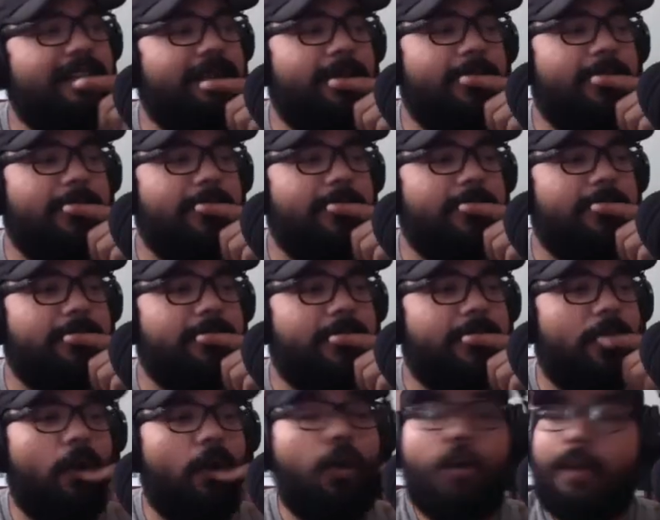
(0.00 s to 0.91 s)
don't.
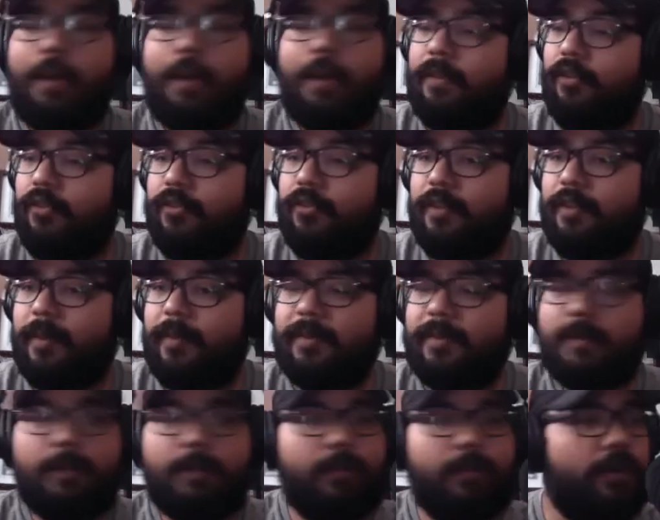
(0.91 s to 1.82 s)
Oh, and you sent me
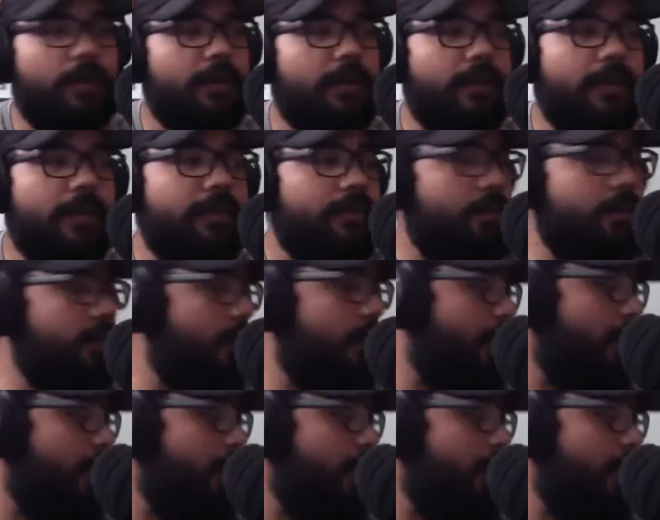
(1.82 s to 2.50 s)
some burgundy for my